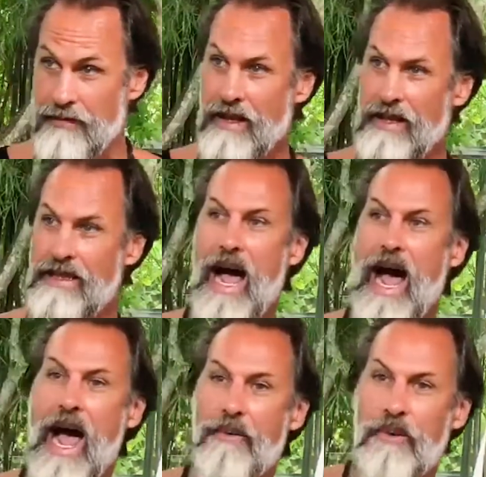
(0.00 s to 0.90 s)
that
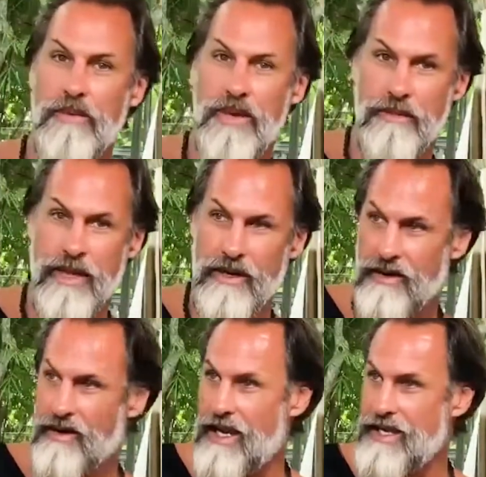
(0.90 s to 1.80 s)
I will be a better
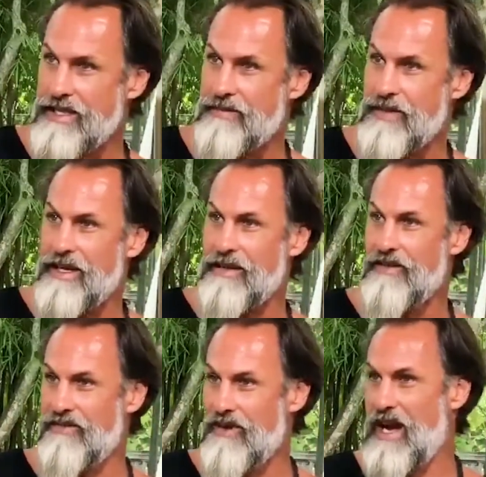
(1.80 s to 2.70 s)
husband,
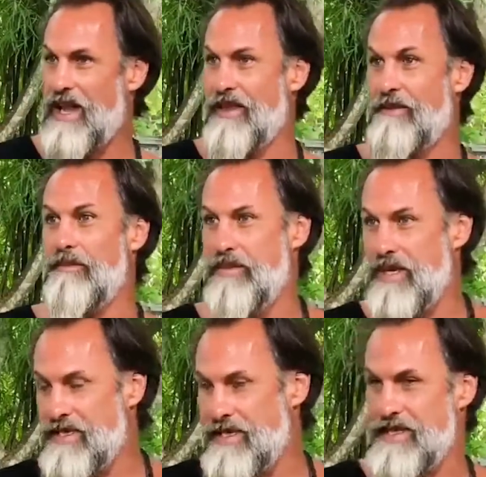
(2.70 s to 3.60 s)
father,
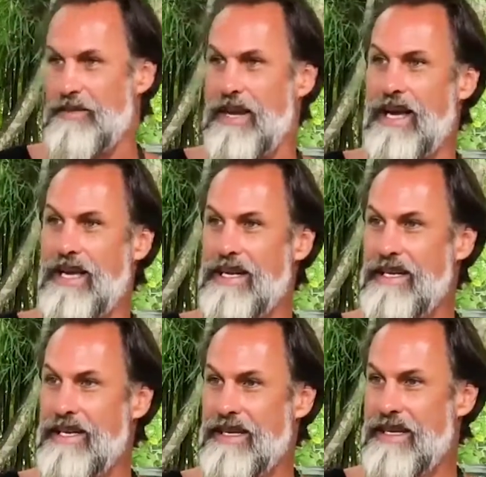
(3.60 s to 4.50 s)
businessman,
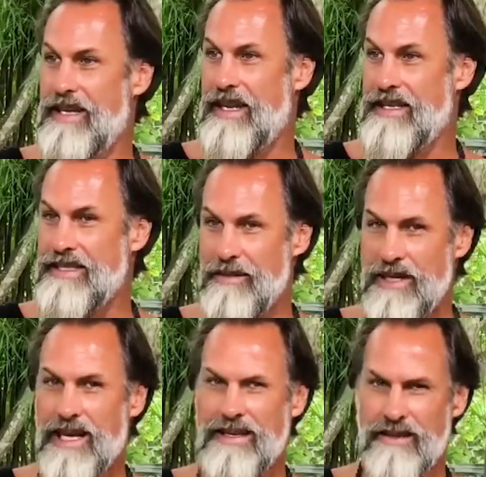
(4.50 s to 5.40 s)
and somebody
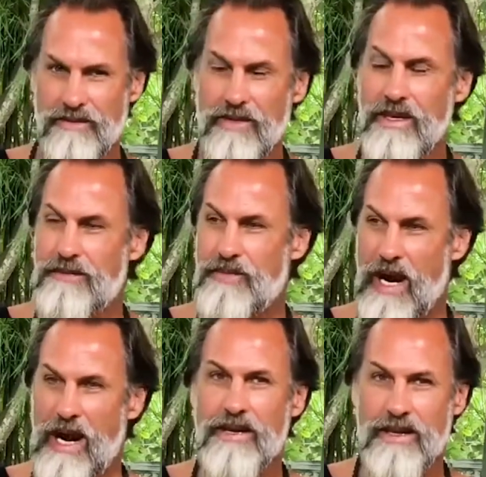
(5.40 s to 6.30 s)
like you're really
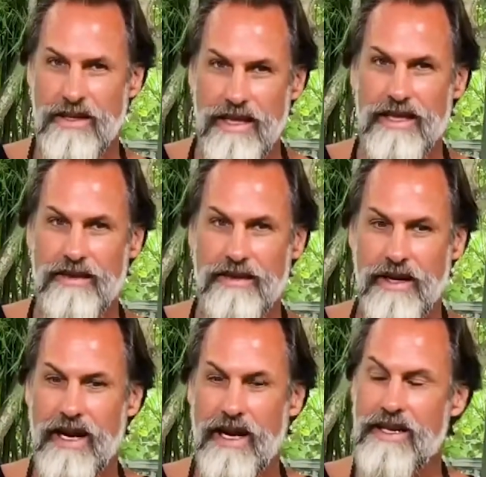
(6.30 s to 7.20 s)
proud to look in the
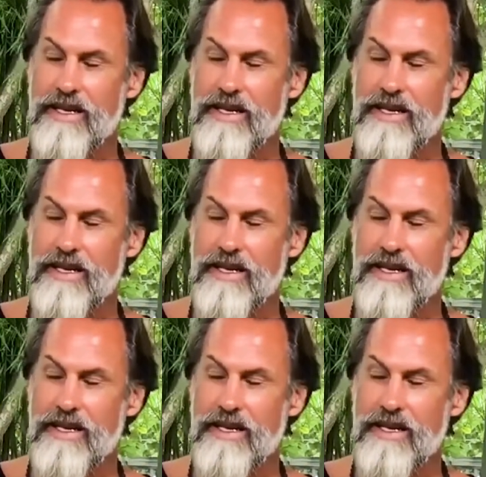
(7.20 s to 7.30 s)
mirror at.